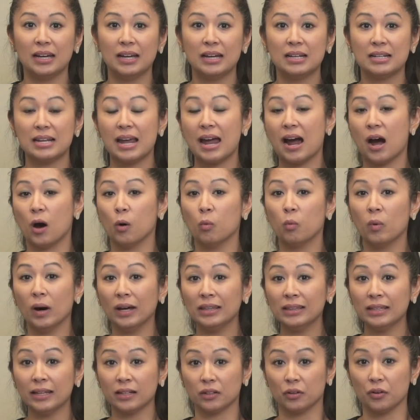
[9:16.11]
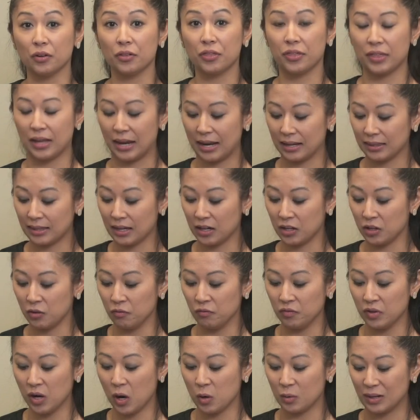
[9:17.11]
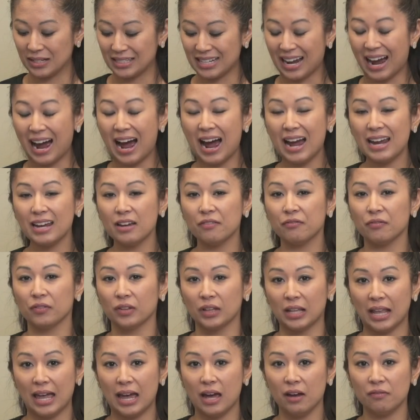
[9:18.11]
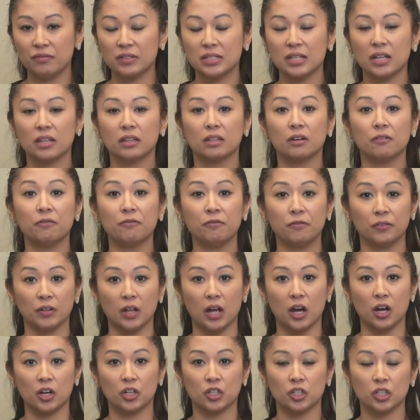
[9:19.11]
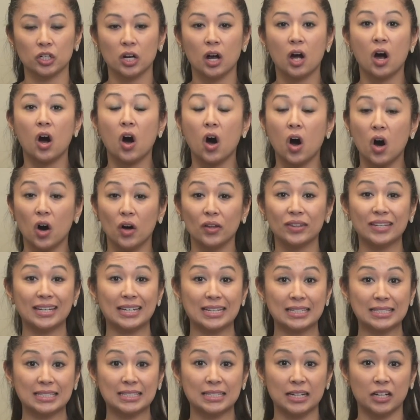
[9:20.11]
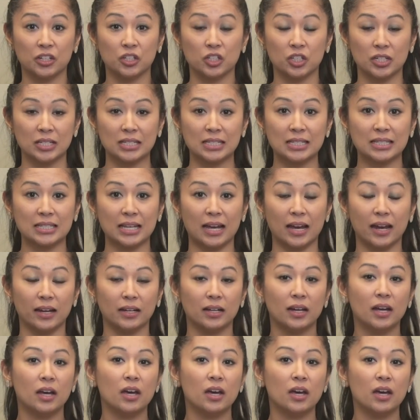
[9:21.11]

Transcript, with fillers: Now, one little thing that you've noticed, I have left the flush on the extension set.